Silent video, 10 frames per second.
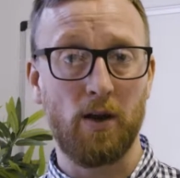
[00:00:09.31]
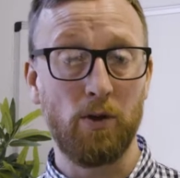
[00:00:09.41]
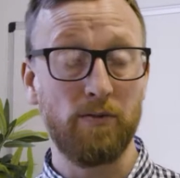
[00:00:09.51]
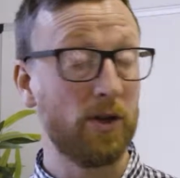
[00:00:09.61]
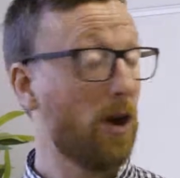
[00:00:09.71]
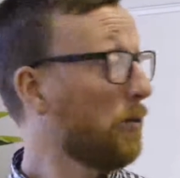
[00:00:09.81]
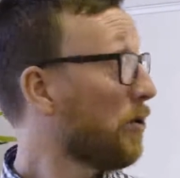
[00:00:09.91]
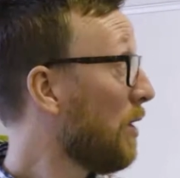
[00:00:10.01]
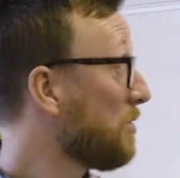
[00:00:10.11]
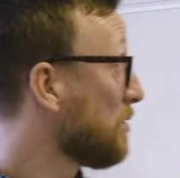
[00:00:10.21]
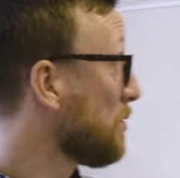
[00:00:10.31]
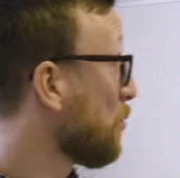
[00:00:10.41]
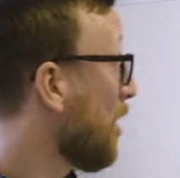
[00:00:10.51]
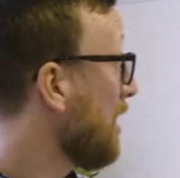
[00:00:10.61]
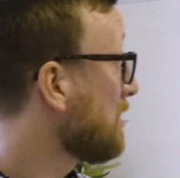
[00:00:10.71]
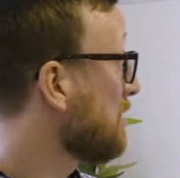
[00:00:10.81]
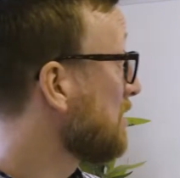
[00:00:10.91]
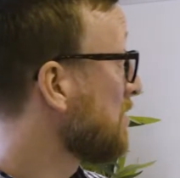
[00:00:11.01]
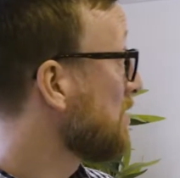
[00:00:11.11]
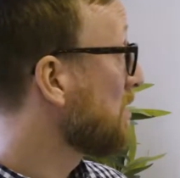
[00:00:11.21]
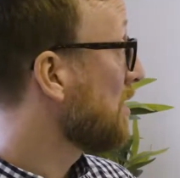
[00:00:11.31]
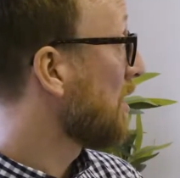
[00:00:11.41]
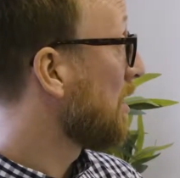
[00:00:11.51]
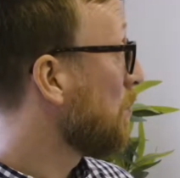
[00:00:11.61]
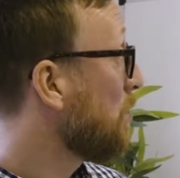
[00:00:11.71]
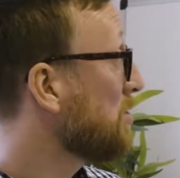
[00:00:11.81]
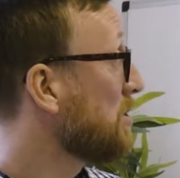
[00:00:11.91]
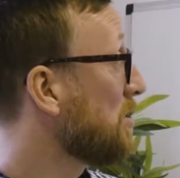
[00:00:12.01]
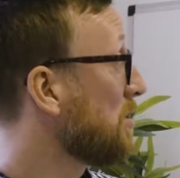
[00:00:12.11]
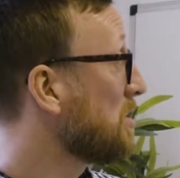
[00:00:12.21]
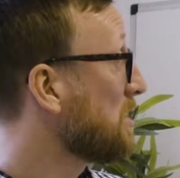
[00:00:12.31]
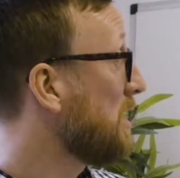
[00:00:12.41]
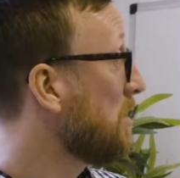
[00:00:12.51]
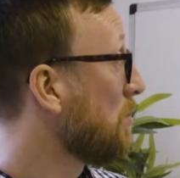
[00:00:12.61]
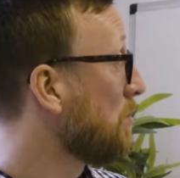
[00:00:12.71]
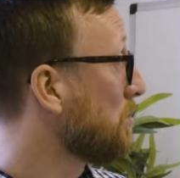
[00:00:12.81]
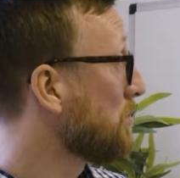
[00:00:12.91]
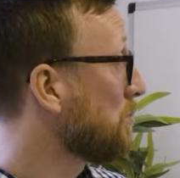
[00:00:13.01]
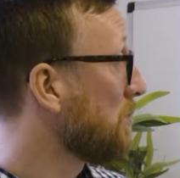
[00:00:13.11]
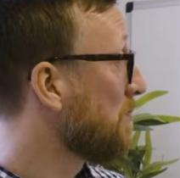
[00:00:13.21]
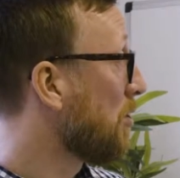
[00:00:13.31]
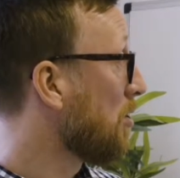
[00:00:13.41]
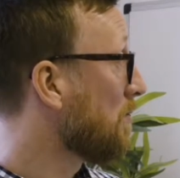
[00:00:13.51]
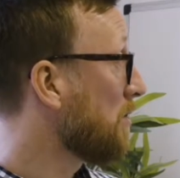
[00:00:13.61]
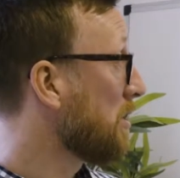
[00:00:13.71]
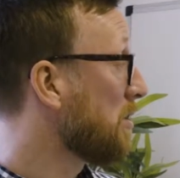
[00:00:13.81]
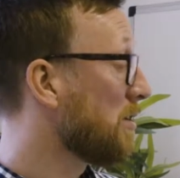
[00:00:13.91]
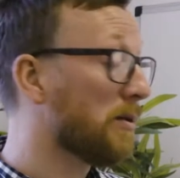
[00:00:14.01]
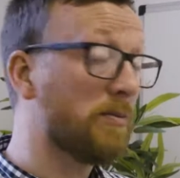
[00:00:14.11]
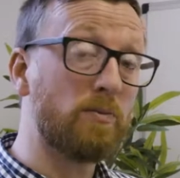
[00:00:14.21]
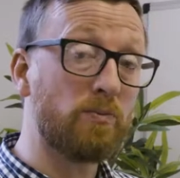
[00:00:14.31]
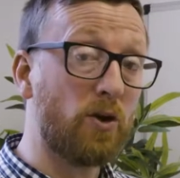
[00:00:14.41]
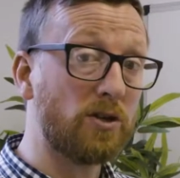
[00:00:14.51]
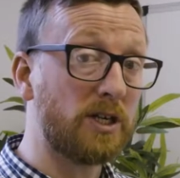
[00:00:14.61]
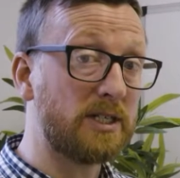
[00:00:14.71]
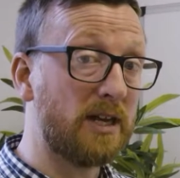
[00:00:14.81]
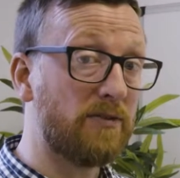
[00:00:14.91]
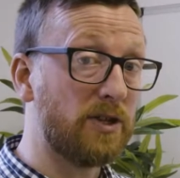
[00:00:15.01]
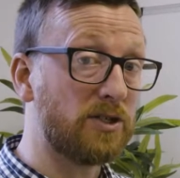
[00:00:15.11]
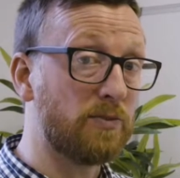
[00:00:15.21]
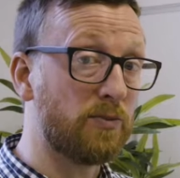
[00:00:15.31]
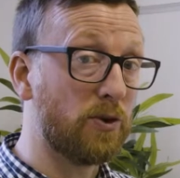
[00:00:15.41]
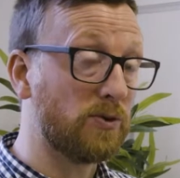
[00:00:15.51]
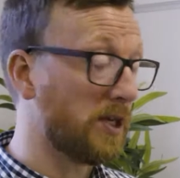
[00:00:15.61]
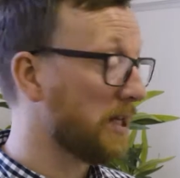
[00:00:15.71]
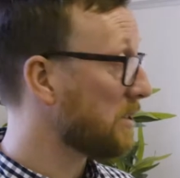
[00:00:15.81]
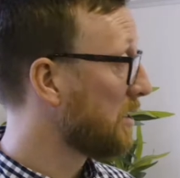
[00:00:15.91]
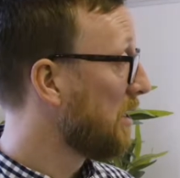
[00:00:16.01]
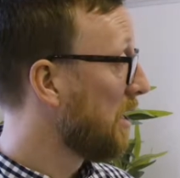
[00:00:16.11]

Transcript: One of the common questions we're asked is which internal stakeholders to involve in the project definition process.